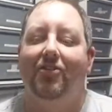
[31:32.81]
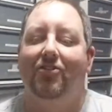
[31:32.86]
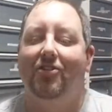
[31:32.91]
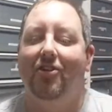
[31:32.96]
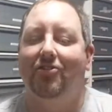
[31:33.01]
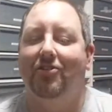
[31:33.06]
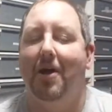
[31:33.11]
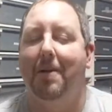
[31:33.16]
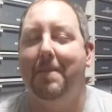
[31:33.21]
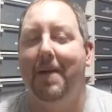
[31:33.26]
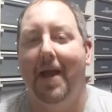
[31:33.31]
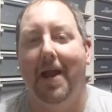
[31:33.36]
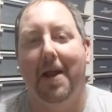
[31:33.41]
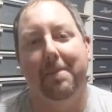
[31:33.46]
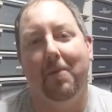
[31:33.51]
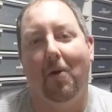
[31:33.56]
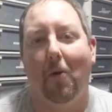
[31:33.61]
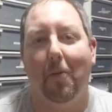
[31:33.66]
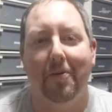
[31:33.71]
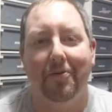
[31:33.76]
It's just, I'm
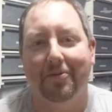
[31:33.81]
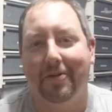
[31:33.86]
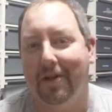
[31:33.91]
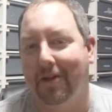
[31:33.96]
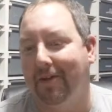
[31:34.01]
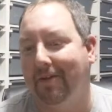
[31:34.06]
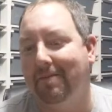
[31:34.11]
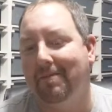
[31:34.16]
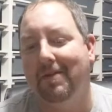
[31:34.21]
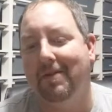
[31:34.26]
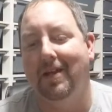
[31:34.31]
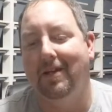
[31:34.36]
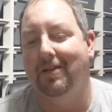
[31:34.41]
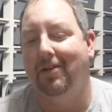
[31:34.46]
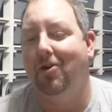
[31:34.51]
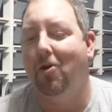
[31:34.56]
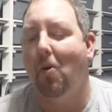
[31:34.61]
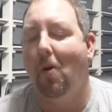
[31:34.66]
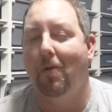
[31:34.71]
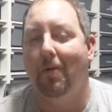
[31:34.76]
always going to get
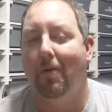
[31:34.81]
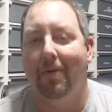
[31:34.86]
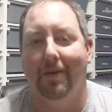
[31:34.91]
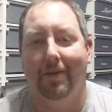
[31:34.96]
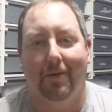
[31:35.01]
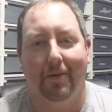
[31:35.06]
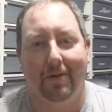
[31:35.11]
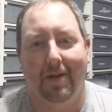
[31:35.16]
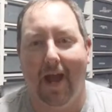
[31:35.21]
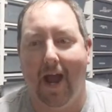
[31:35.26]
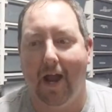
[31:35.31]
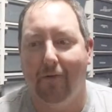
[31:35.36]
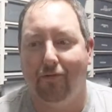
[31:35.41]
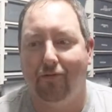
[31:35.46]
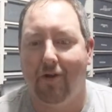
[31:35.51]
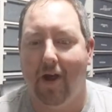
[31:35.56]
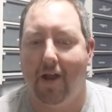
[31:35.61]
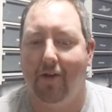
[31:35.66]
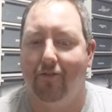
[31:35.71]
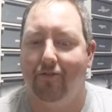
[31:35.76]
in the corner with the little guy who's
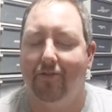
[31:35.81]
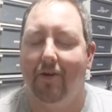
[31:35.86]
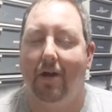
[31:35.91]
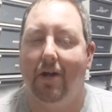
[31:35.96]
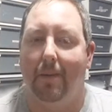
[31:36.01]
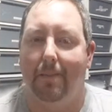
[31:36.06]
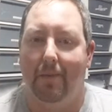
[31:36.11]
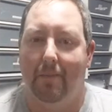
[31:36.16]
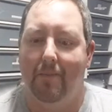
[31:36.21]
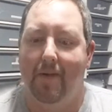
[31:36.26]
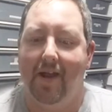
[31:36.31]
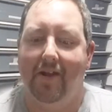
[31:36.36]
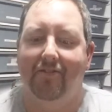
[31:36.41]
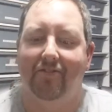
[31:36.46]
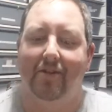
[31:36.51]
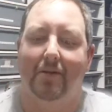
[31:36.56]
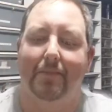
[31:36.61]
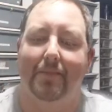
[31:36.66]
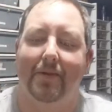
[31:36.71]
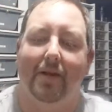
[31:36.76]
trying to start up and make
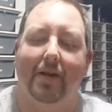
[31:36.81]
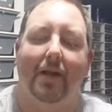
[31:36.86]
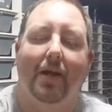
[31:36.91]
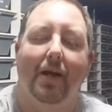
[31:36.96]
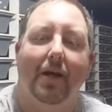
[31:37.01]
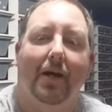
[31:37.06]
something.